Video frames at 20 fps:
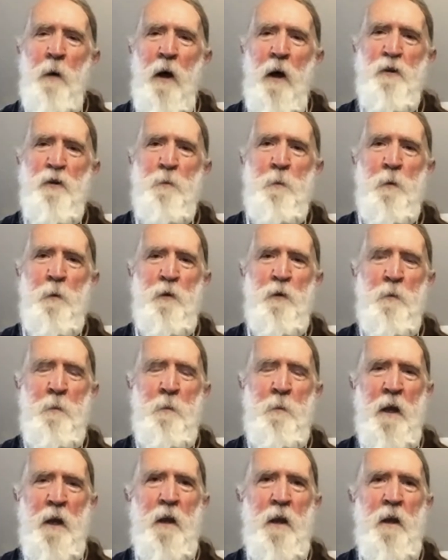possible to
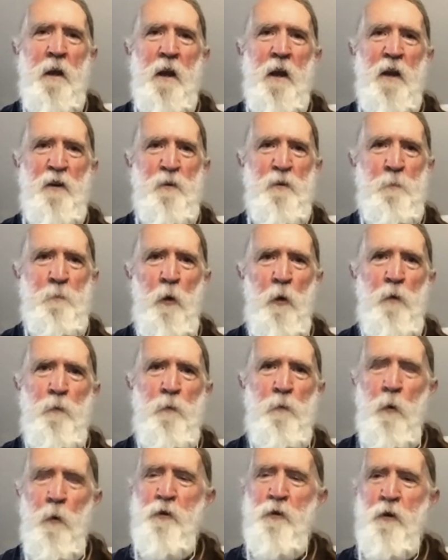make a small
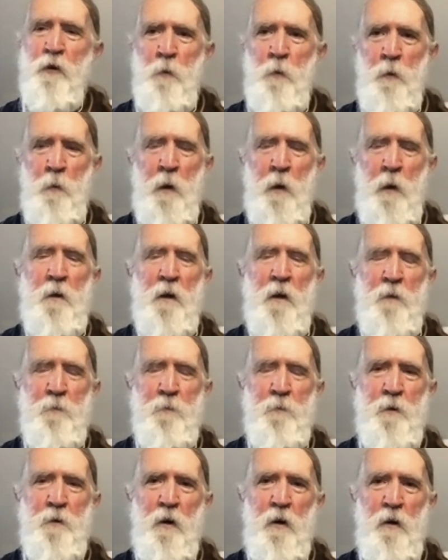fortune with wildlife
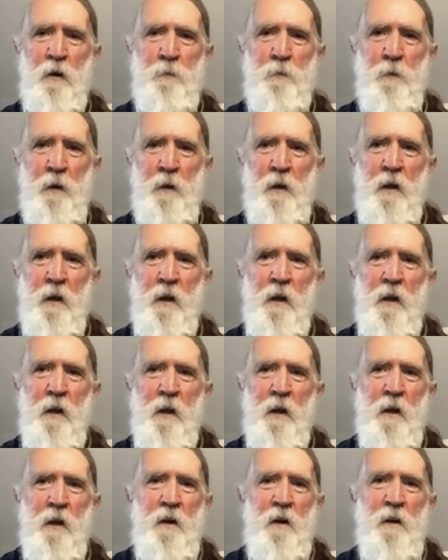photography
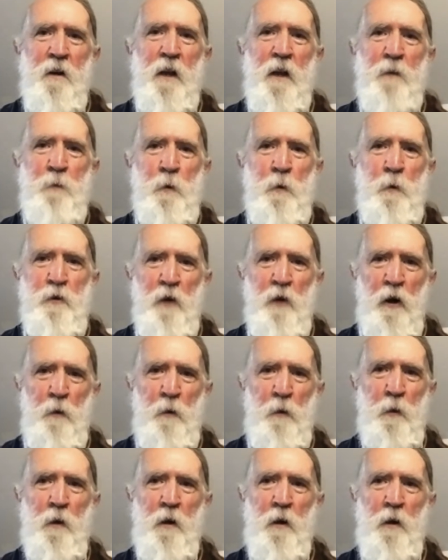if you
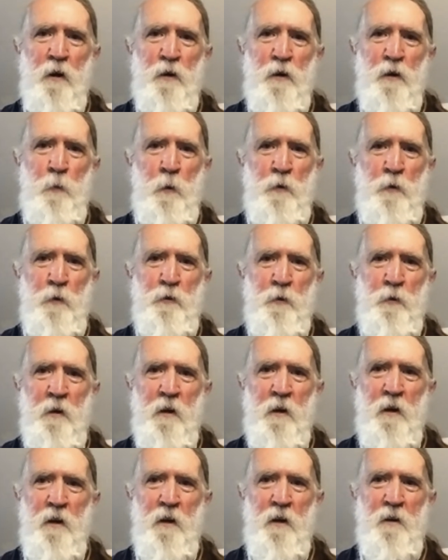start with a large fortune.